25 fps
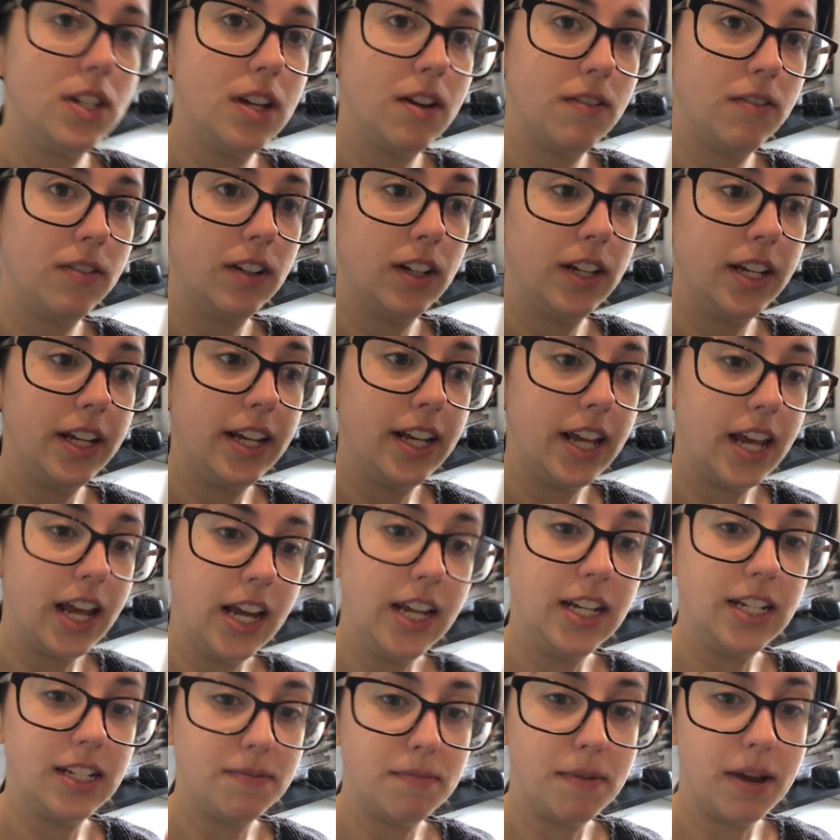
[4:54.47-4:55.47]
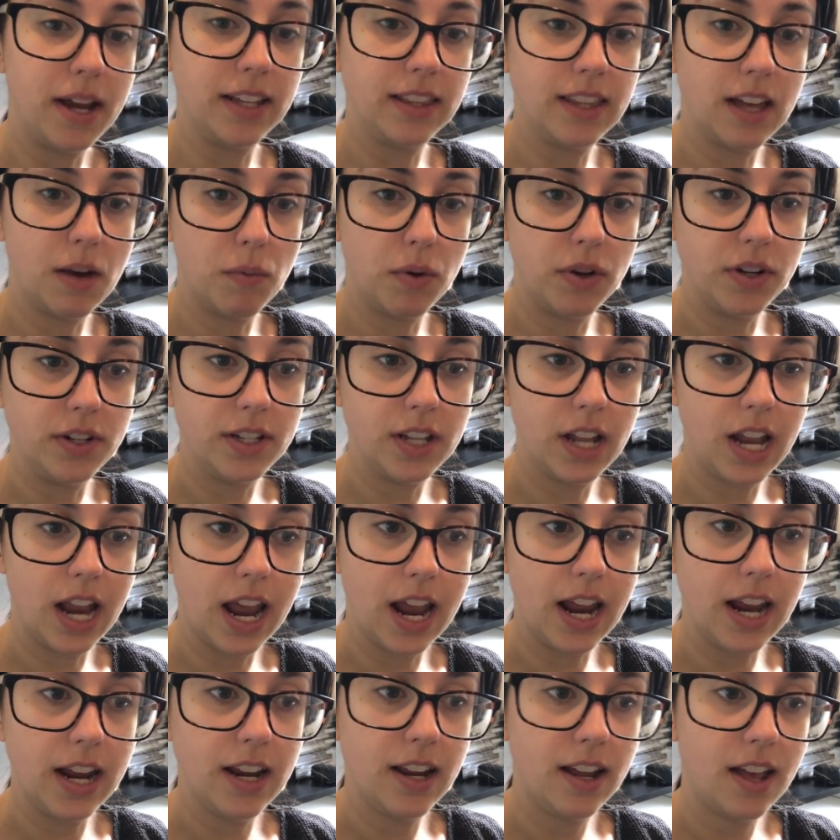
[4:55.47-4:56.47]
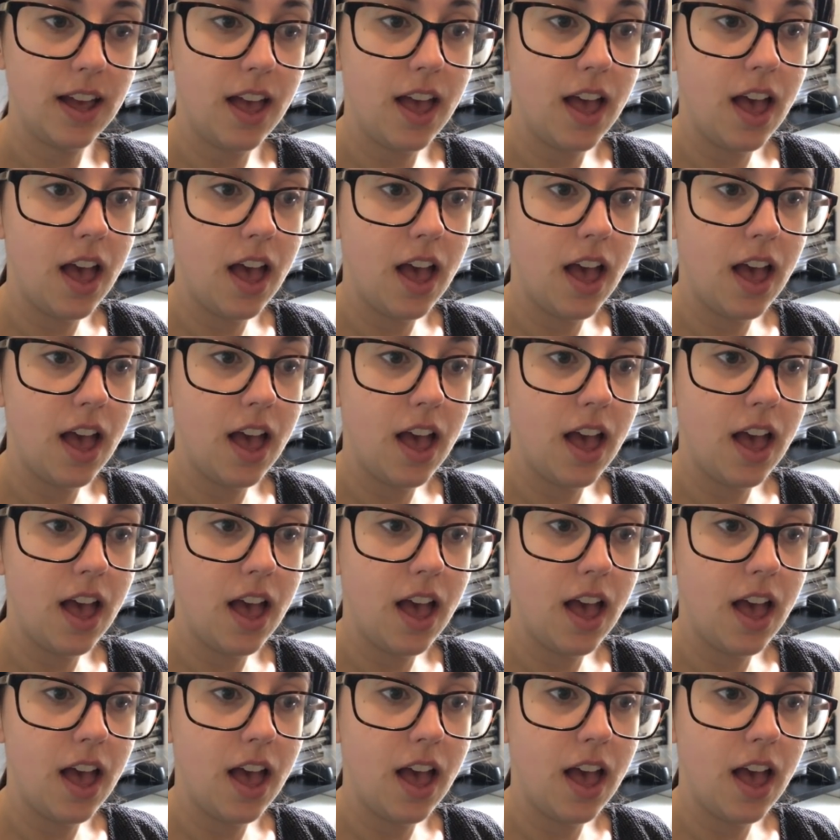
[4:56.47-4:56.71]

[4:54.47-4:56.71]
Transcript: definitely keen to make that one today